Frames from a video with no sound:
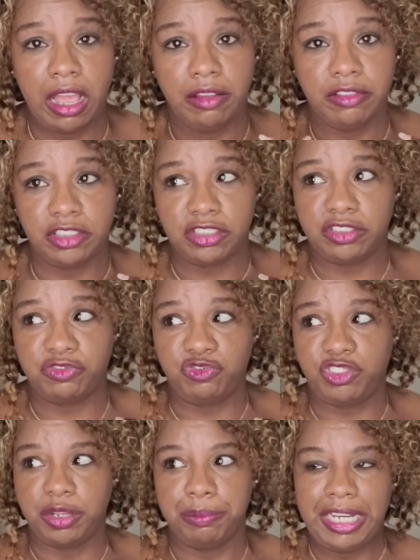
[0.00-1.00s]
to me, like
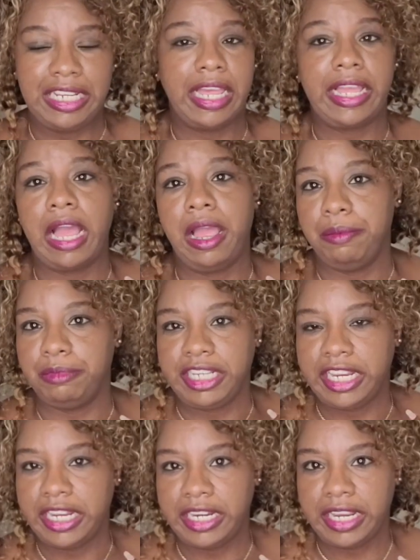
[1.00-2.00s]
I'm getting
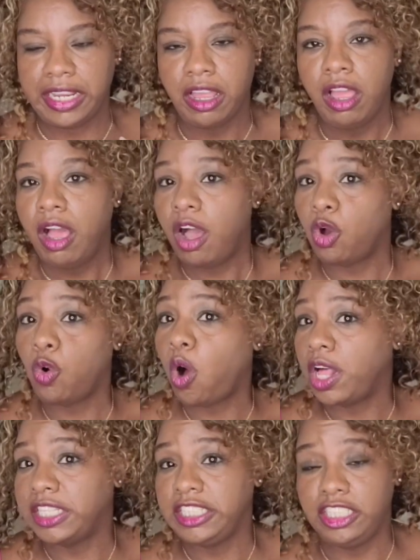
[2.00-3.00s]
a quality
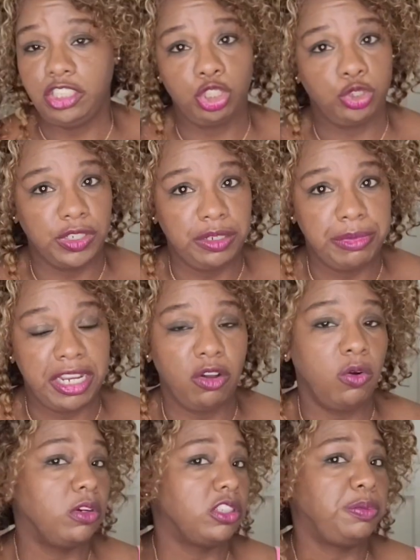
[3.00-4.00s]
treatment or a spa
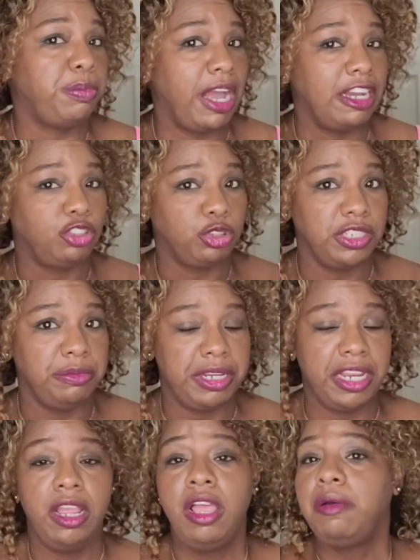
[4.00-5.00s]
treatment,
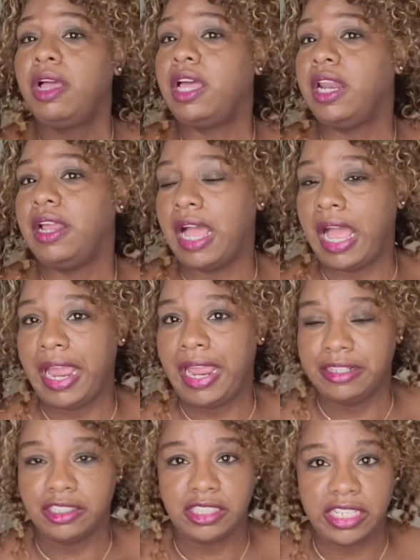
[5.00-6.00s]
but I am
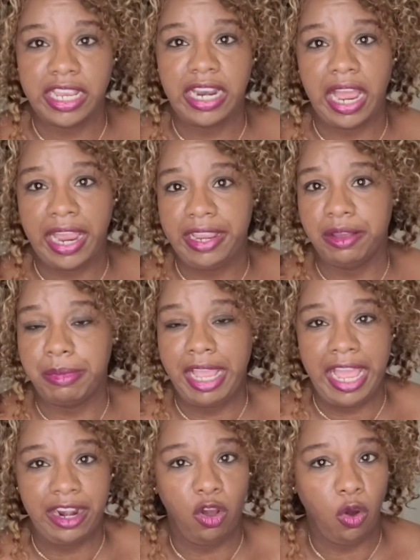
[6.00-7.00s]
at
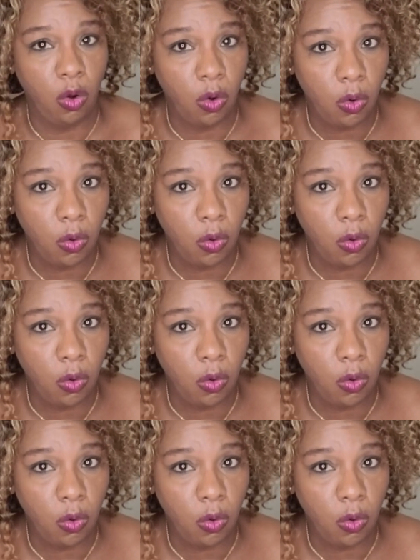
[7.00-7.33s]
home.